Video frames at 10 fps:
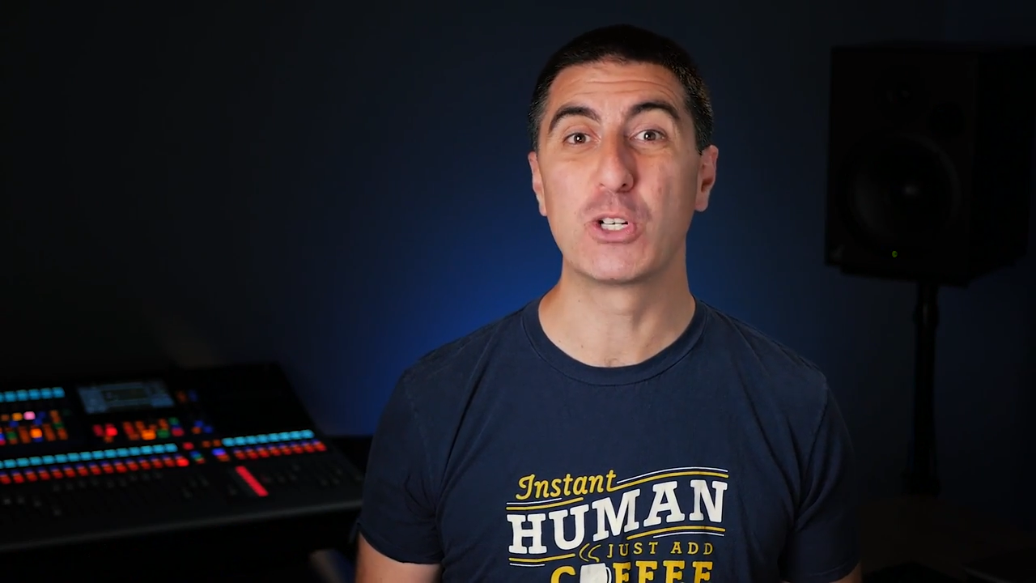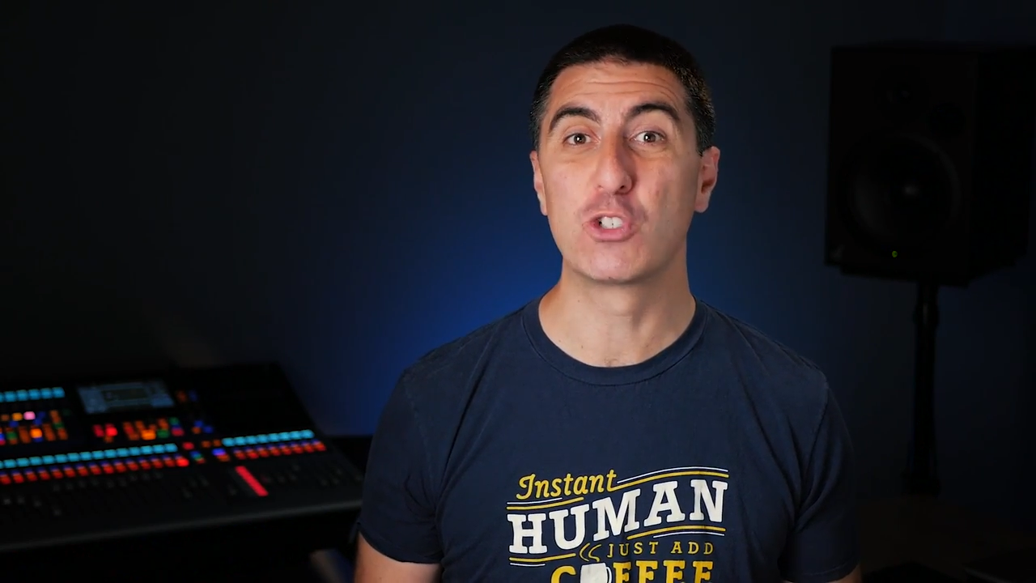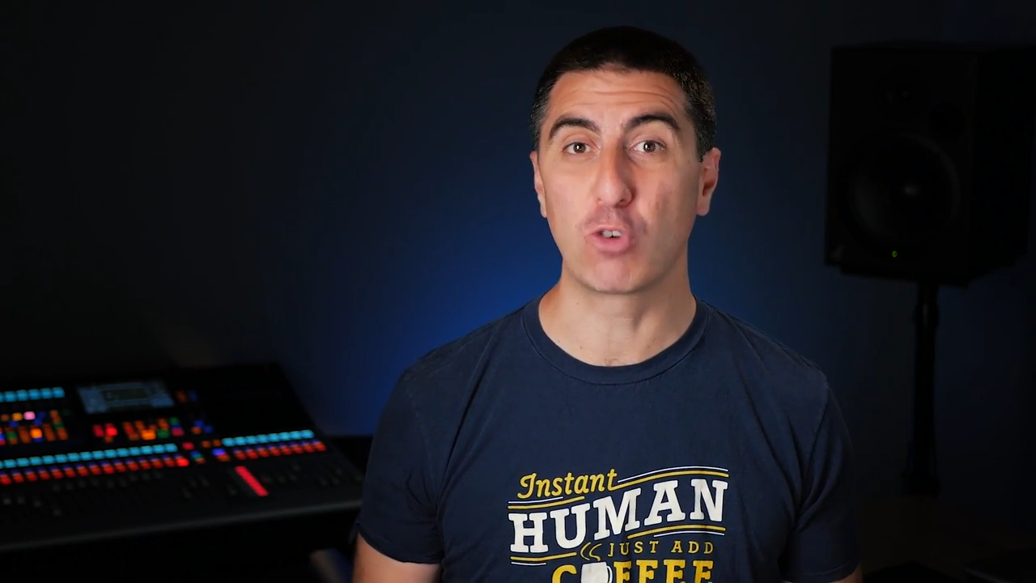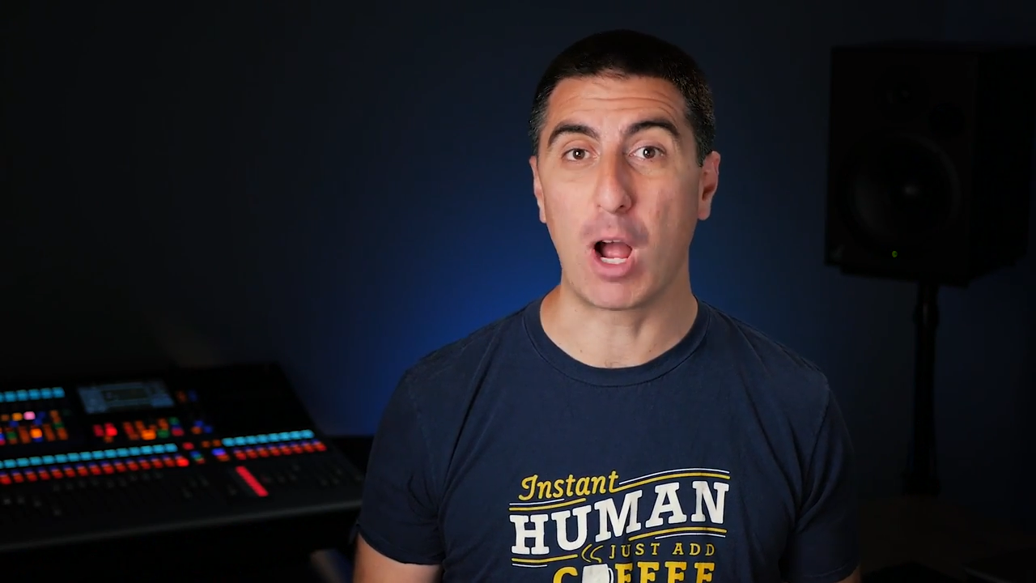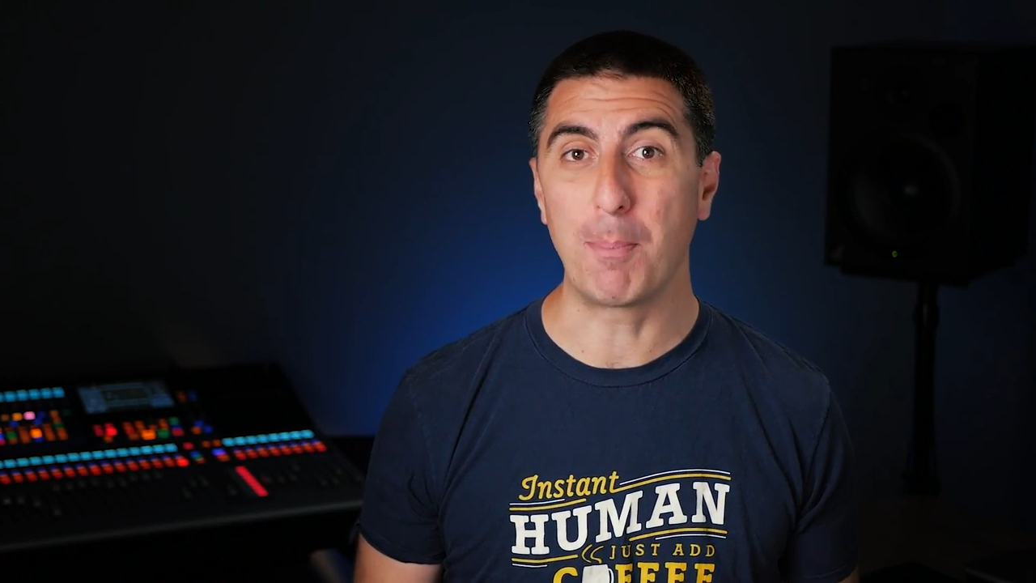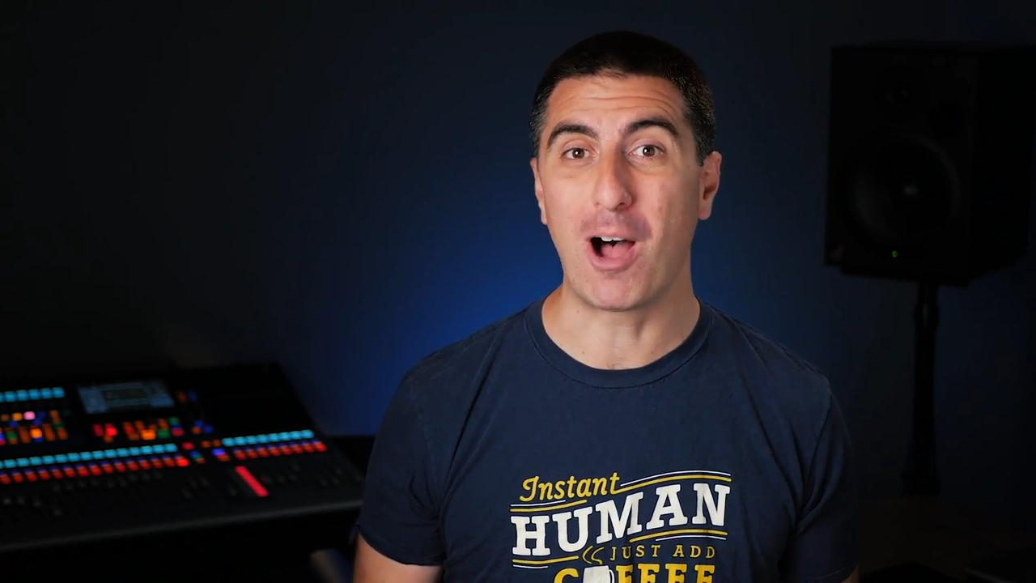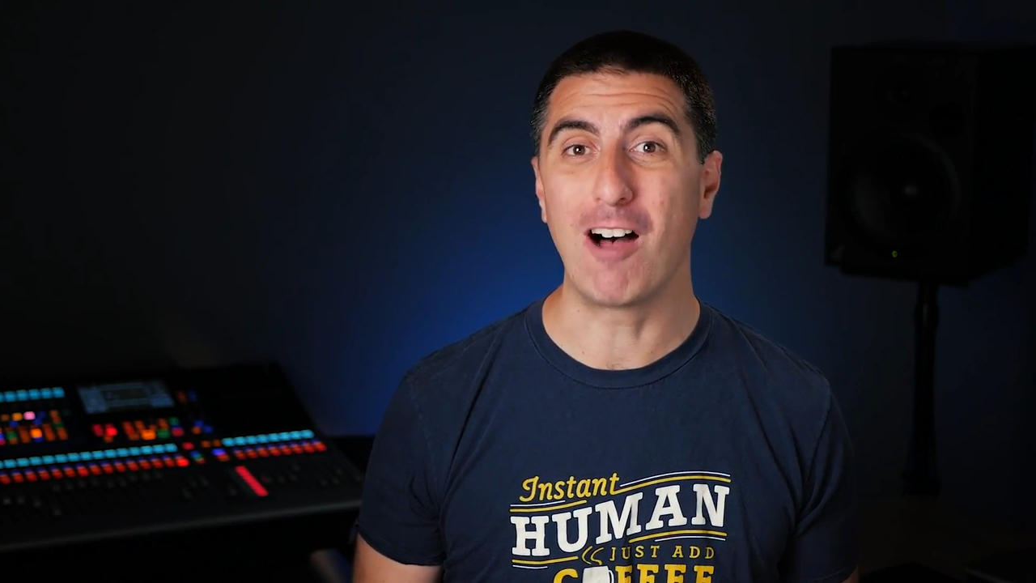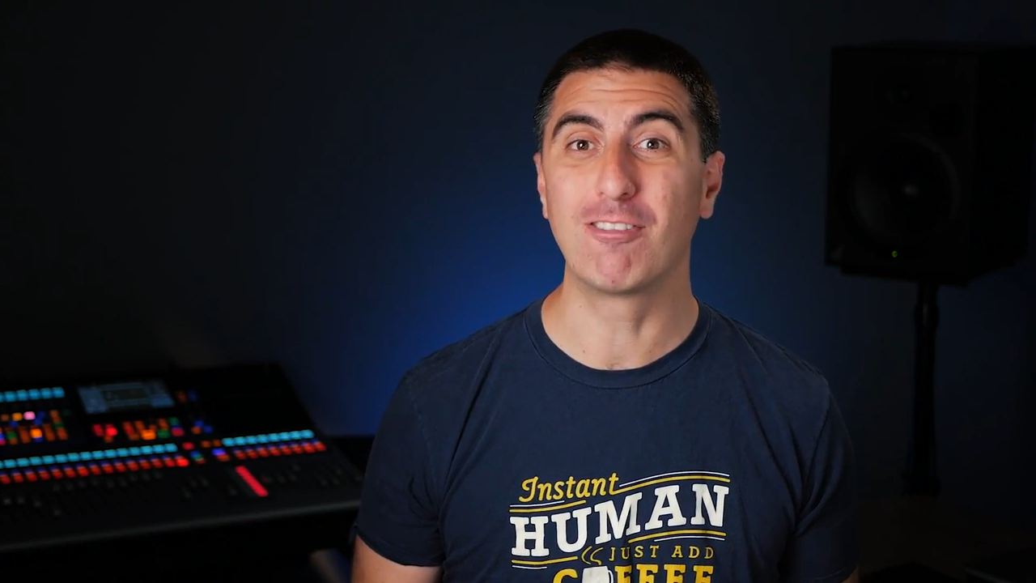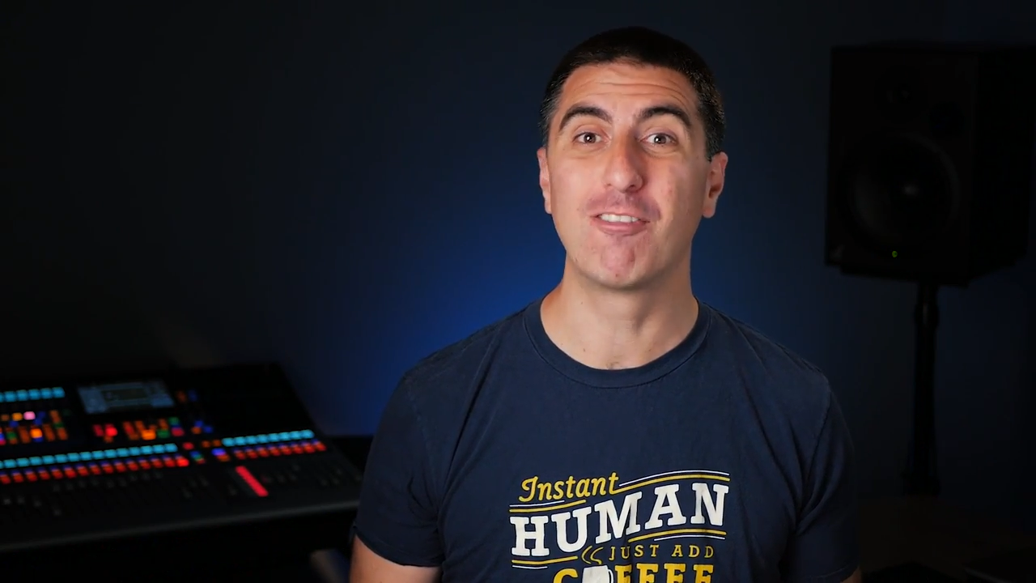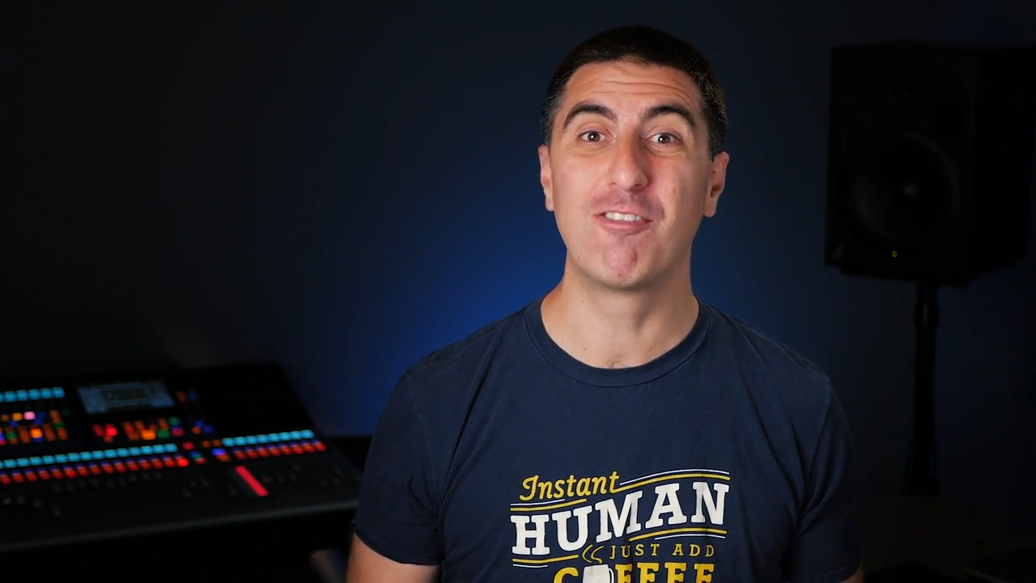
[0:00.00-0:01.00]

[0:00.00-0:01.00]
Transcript: will drop off